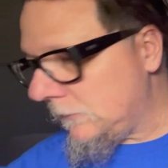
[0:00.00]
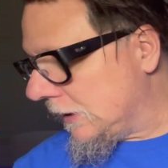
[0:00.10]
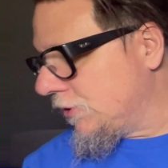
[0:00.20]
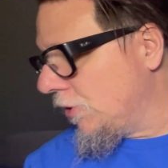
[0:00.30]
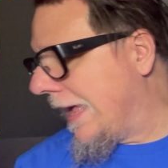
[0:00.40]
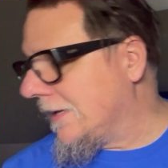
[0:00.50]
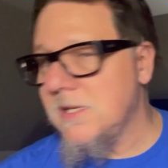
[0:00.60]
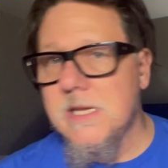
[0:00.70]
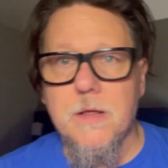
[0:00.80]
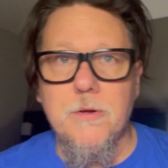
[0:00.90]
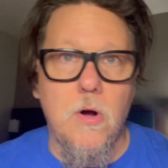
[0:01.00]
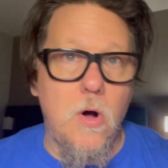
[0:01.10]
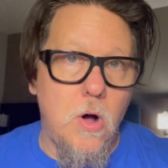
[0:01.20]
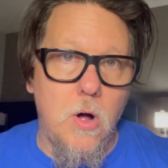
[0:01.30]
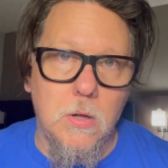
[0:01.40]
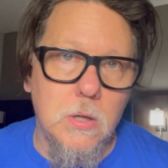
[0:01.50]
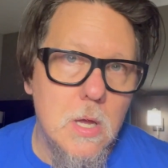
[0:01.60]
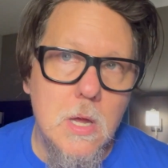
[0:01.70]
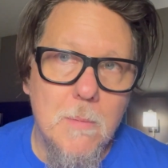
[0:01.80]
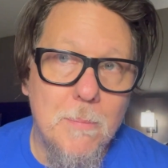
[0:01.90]
So that's the other haul,
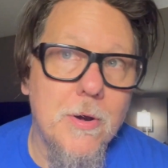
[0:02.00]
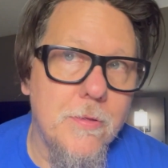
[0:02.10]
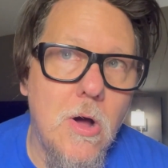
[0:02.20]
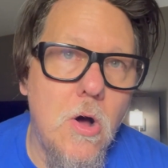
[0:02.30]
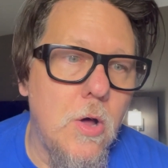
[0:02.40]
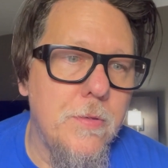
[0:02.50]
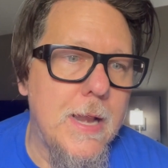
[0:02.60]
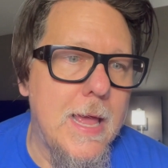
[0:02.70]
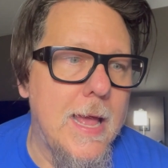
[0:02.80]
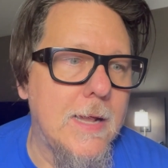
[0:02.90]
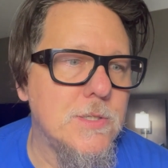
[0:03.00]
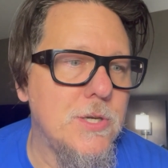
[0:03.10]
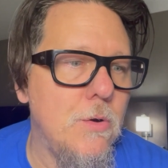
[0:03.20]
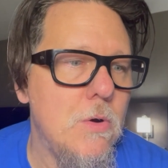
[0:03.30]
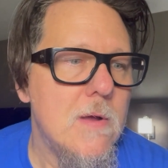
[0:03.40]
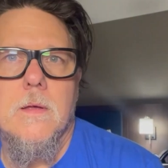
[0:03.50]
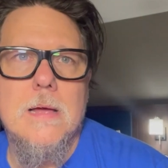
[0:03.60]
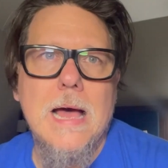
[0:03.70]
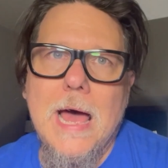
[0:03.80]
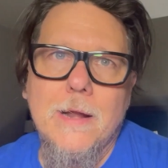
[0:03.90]
part of the haul that I had. So
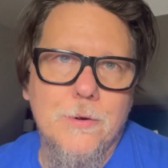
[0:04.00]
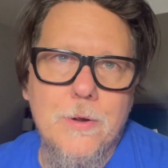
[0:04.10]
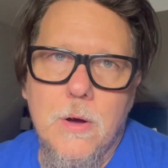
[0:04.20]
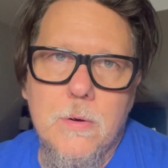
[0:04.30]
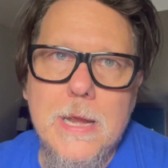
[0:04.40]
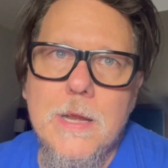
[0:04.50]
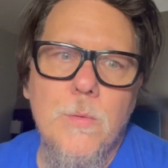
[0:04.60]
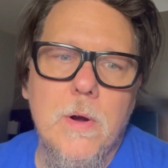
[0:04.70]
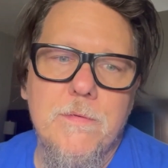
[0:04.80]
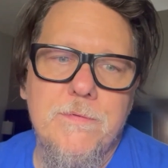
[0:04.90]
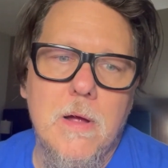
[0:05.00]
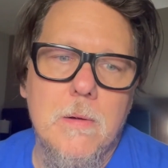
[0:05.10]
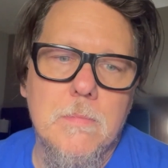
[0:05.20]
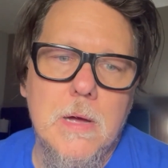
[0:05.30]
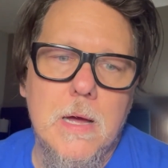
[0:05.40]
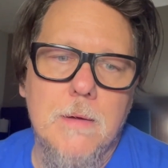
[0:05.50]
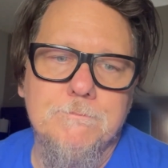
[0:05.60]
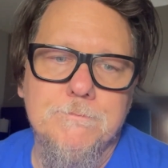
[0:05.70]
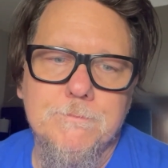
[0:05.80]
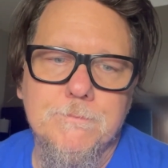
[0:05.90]
I don't know, anywhere from,
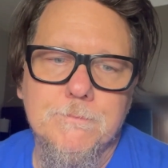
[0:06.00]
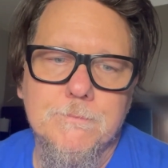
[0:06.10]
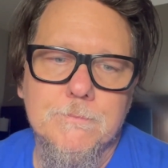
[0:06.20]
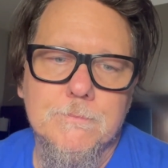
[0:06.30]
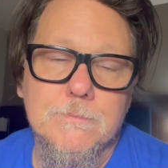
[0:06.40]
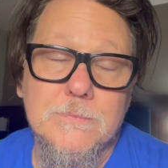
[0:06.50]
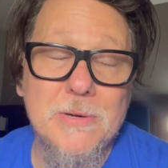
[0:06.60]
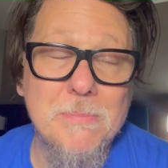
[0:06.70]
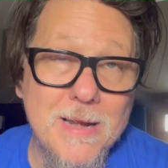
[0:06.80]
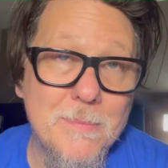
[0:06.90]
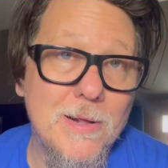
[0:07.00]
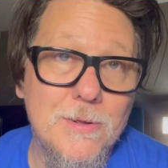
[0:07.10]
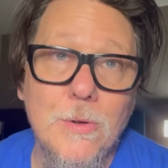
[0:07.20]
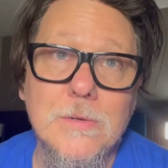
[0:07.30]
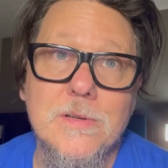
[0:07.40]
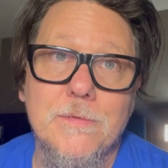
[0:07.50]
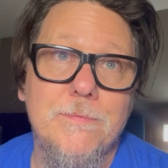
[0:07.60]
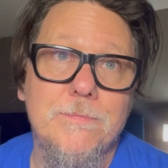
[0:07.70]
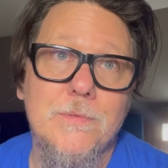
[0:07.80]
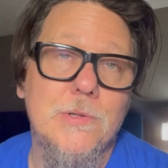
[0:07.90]
there might have been close to
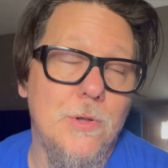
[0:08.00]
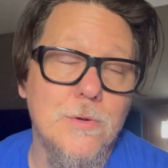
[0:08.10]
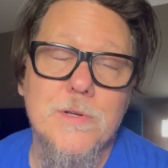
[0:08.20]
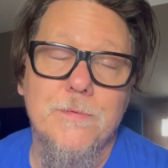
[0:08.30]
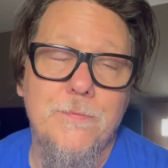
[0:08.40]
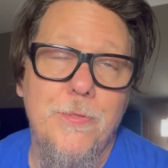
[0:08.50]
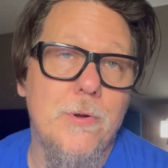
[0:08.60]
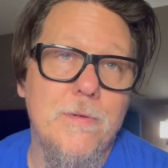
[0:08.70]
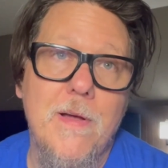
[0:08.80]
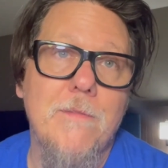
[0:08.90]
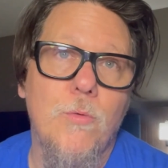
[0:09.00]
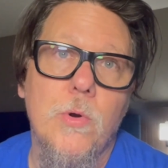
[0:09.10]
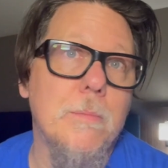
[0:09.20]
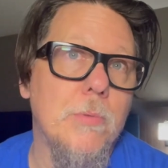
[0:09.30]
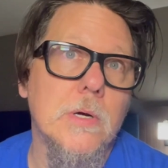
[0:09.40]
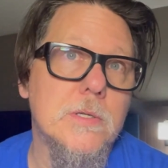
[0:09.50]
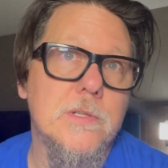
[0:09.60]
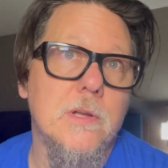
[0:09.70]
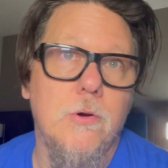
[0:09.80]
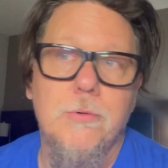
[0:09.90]
35, 40 books.
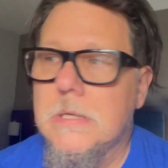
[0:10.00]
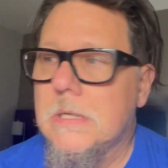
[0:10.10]
So